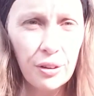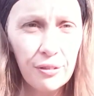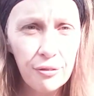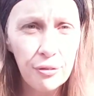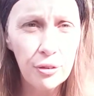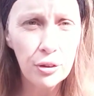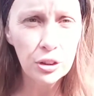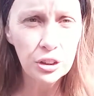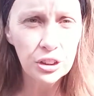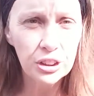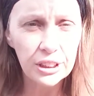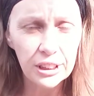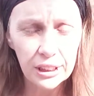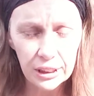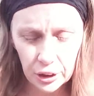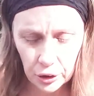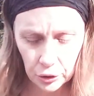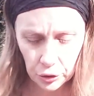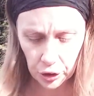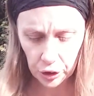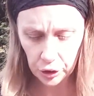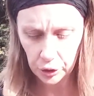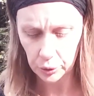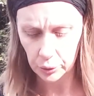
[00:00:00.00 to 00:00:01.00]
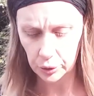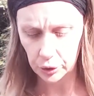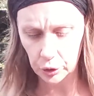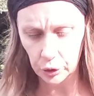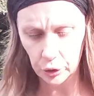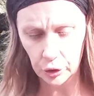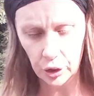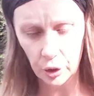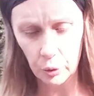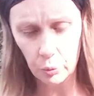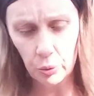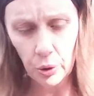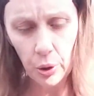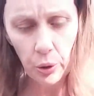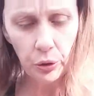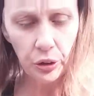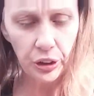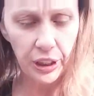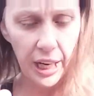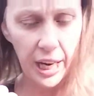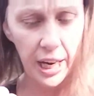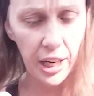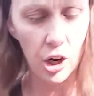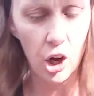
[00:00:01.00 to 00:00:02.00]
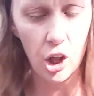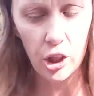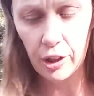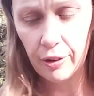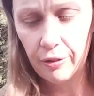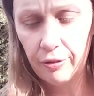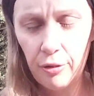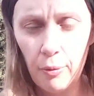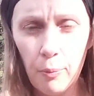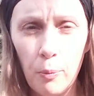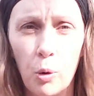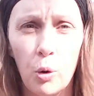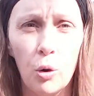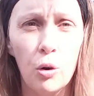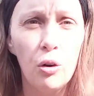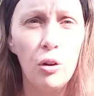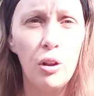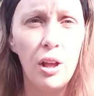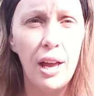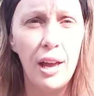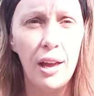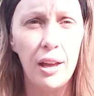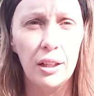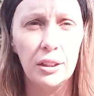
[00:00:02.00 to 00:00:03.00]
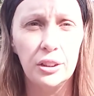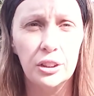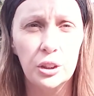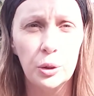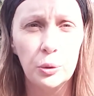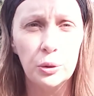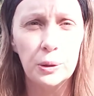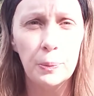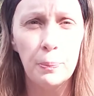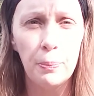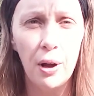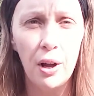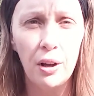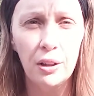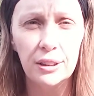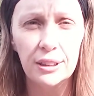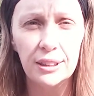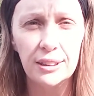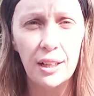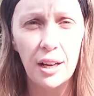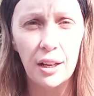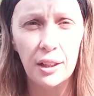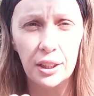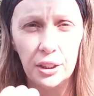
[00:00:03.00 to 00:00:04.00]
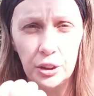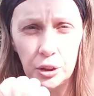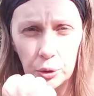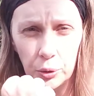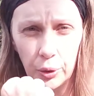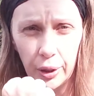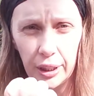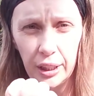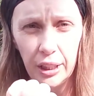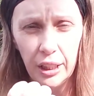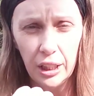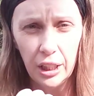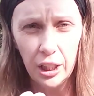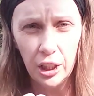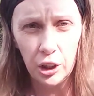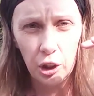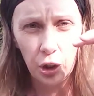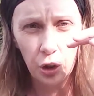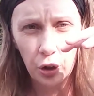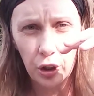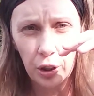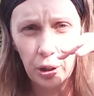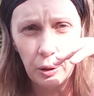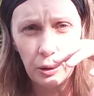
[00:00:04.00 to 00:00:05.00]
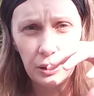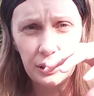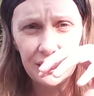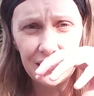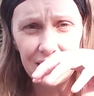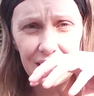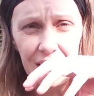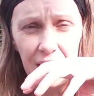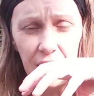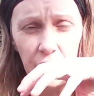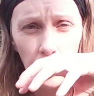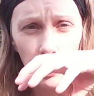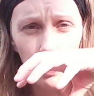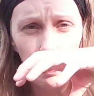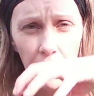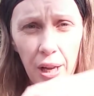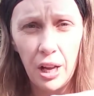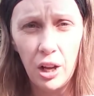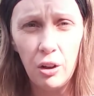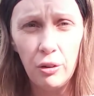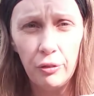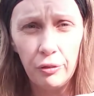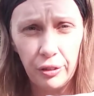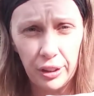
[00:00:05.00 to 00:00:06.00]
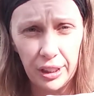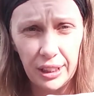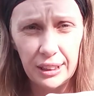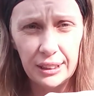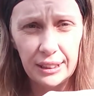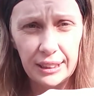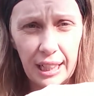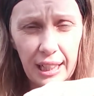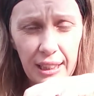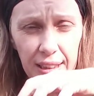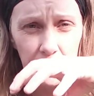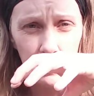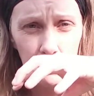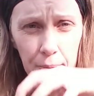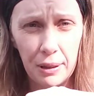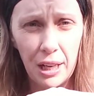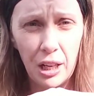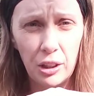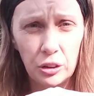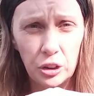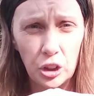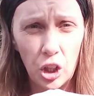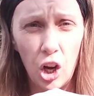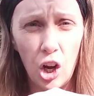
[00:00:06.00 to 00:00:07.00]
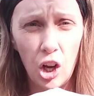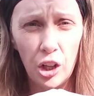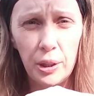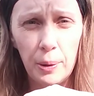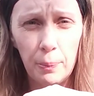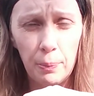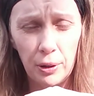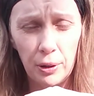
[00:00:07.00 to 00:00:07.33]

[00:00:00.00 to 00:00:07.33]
the first thing you do is you're going to rotate on the femoral head. So it's a ball and socket joint. You're going to see your pelvis as it mounts on the